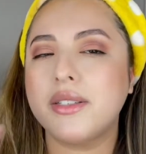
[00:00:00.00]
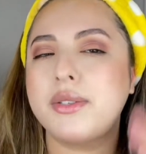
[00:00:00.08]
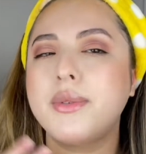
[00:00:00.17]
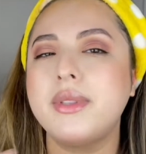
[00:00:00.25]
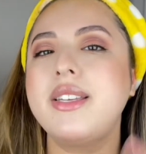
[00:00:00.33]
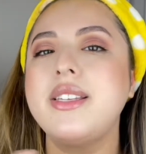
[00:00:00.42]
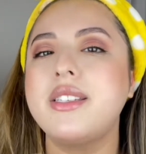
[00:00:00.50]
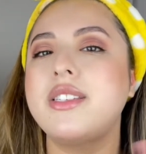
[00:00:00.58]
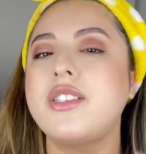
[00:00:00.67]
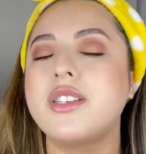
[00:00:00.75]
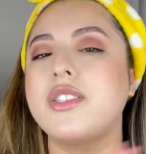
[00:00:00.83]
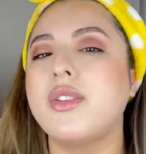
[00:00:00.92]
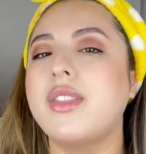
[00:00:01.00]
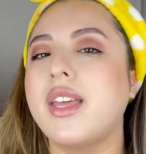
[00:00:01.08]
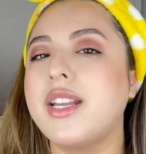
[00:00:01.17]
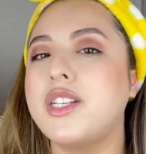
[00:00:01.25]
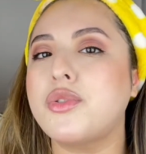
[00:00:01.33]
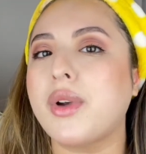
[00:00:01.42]
this just so that
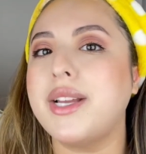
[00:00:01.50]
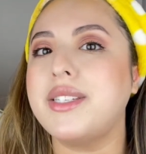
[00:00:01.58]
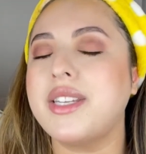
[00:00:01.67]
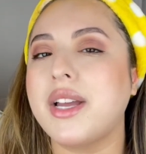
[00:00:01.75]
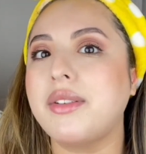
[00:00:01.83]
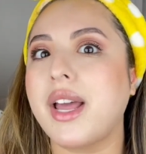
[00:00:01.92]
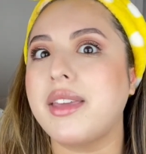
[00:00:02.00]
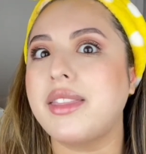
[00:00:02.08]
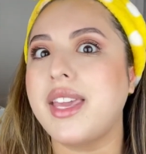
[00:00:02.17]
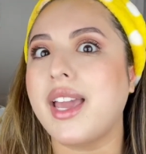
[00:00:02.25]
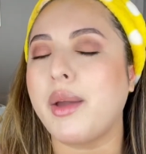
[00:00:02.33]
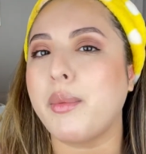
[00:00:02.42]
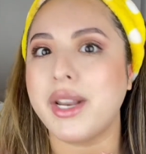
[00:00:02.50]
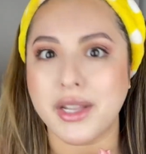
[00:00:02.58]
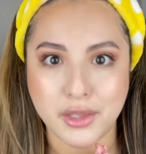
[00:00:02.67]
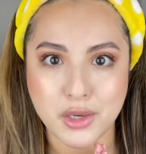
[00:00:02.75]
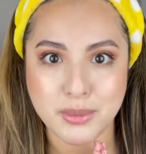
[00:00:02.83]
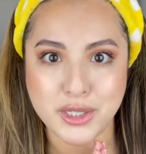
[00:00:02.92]
it dries down. I think I went a
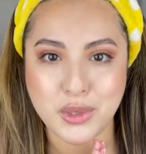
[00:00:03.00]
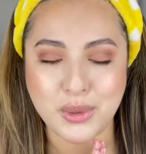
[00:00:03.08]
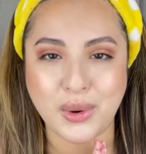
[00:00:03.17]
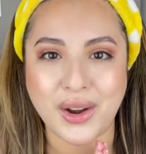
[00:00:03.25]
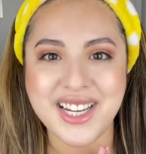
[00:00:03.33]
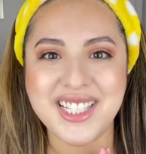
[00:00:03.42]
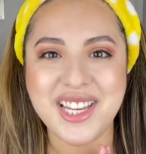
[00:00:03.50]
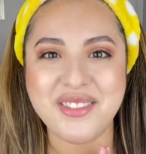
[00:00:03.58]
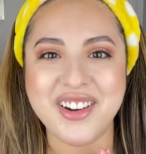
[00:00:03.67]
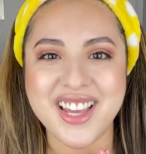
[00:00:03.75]
little bit too crazy with